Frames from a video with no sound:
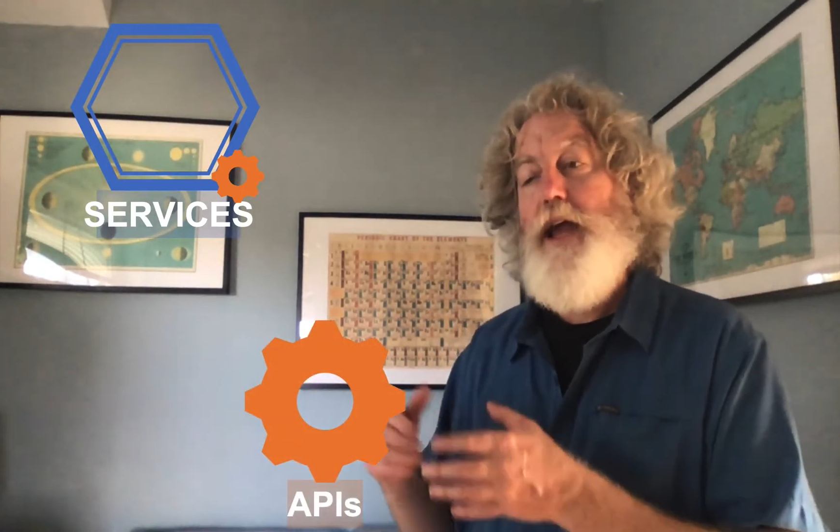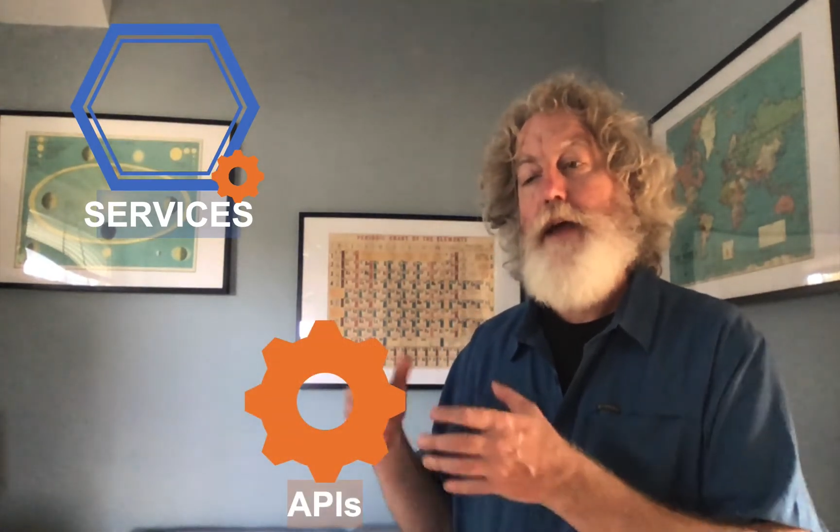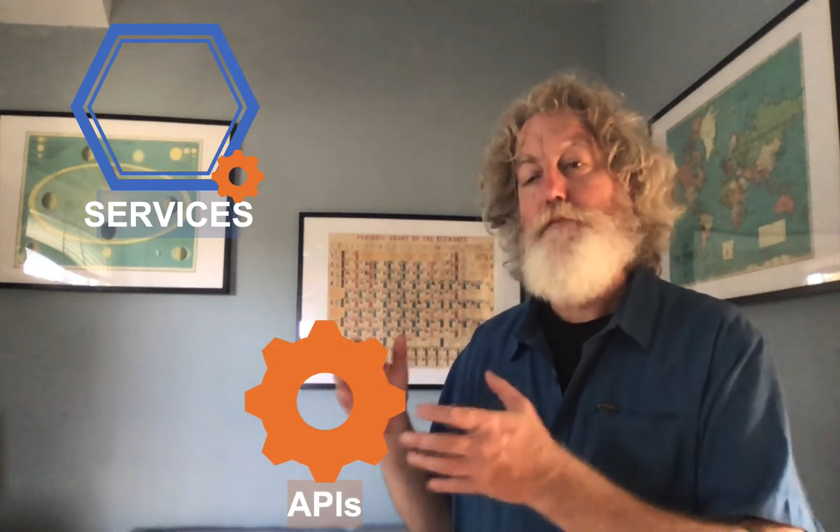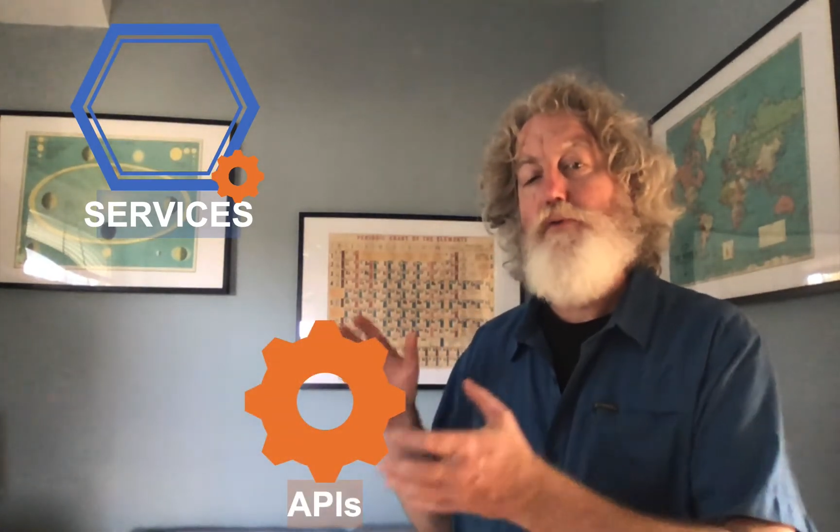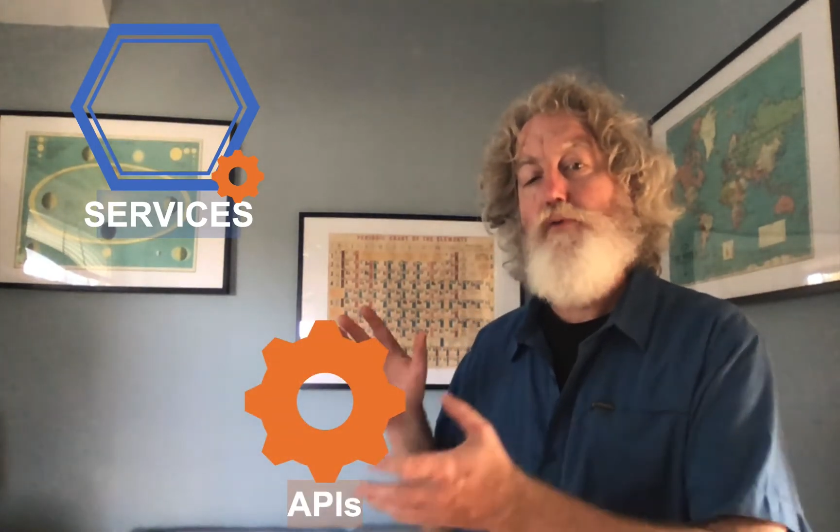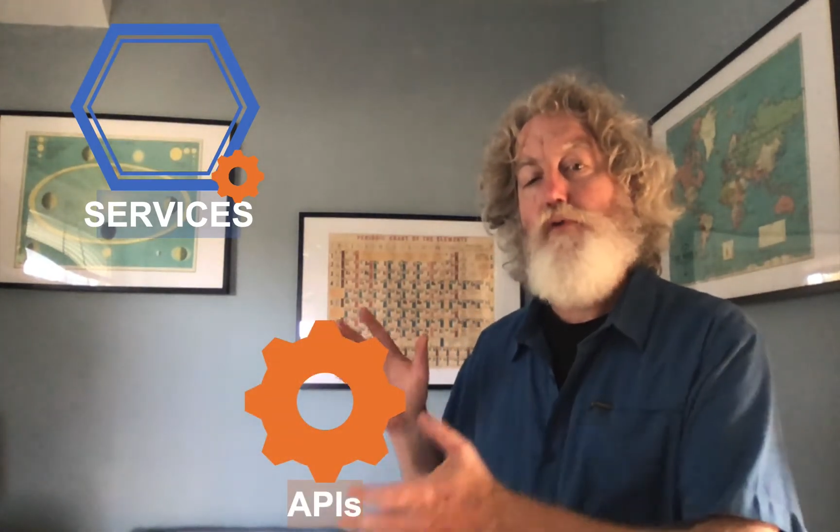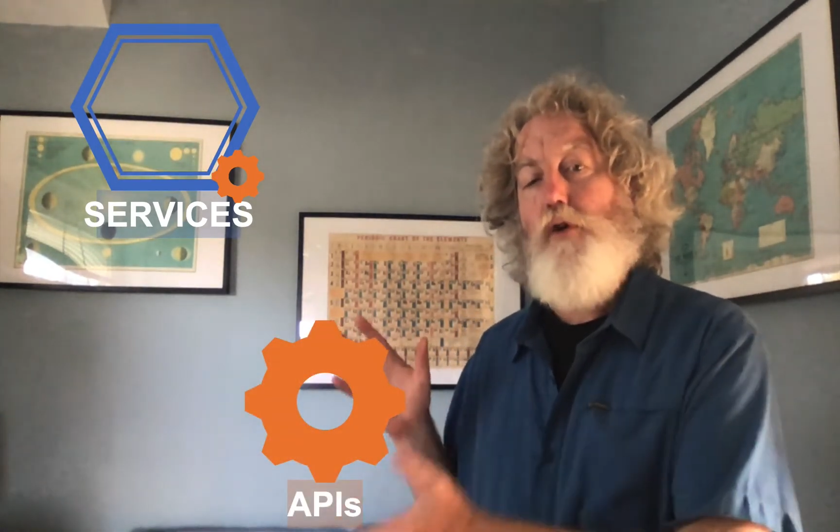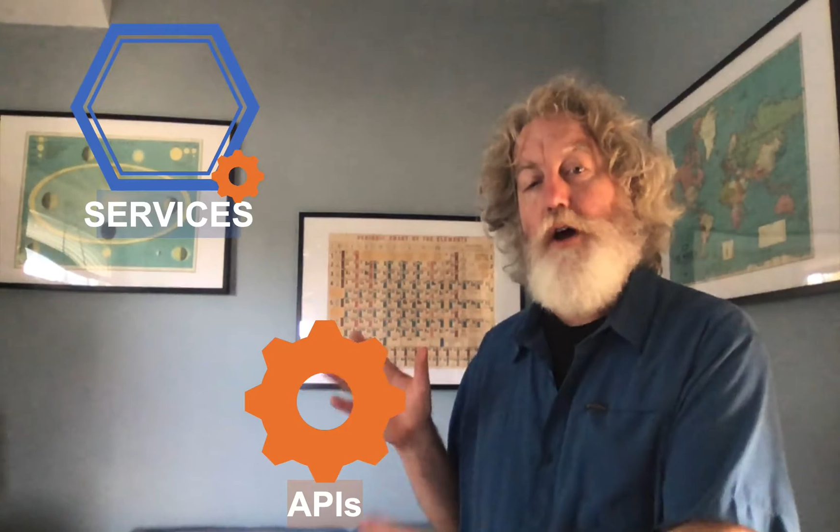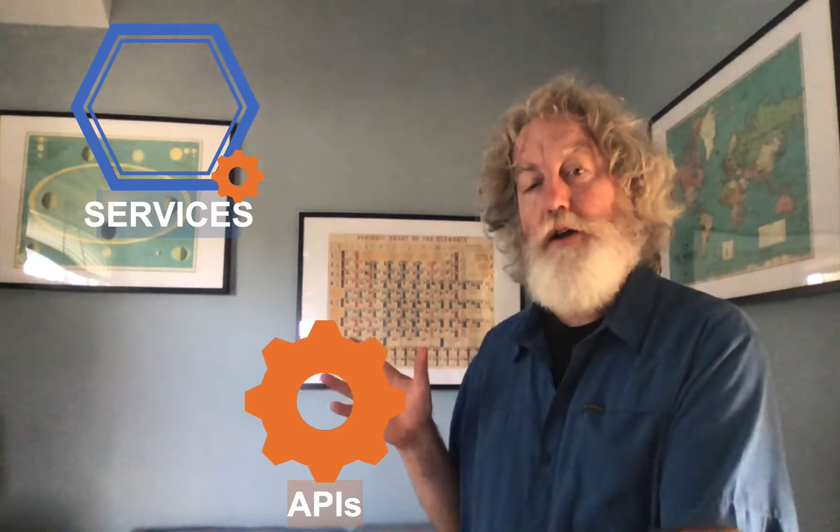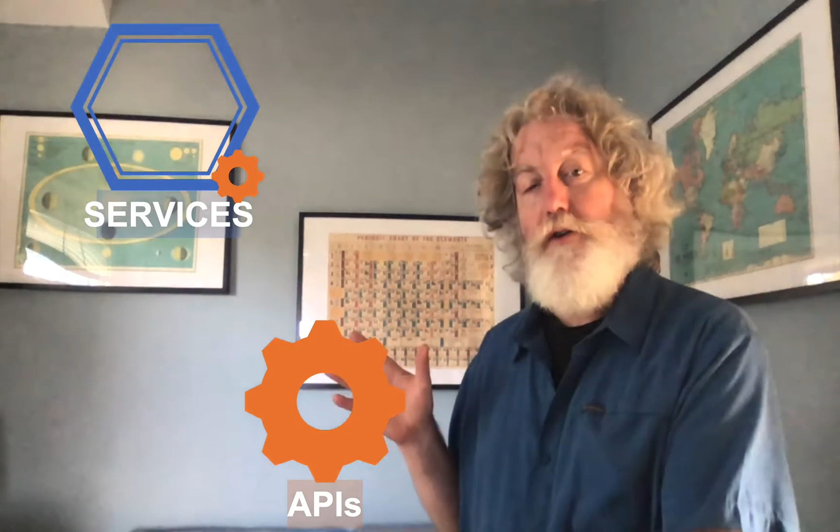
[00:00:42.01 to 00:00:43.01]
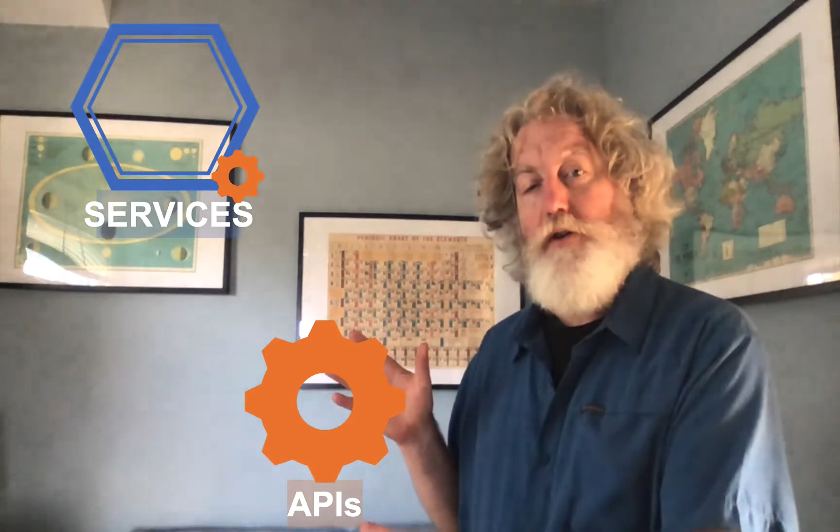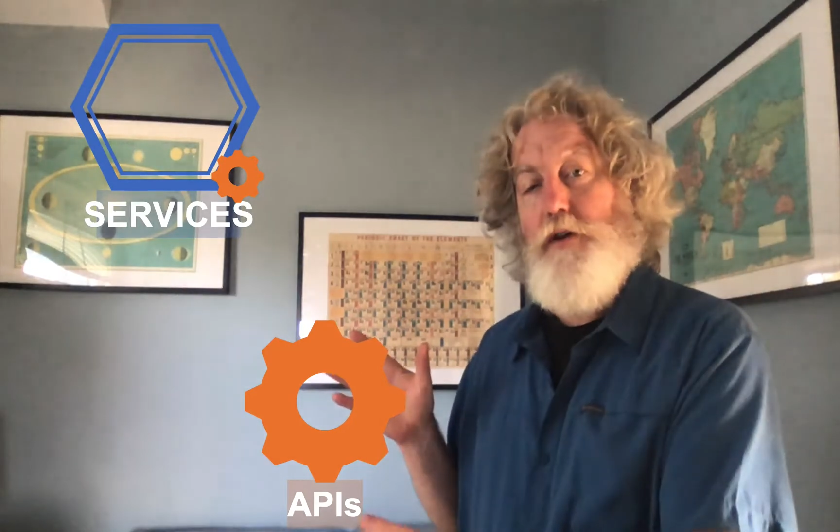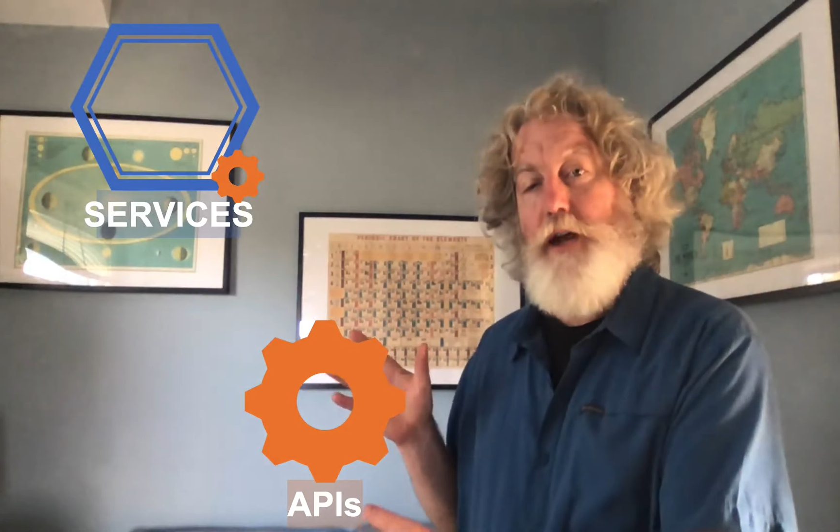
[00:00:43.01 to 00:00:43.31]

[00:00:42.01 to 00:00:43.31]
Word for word: a broader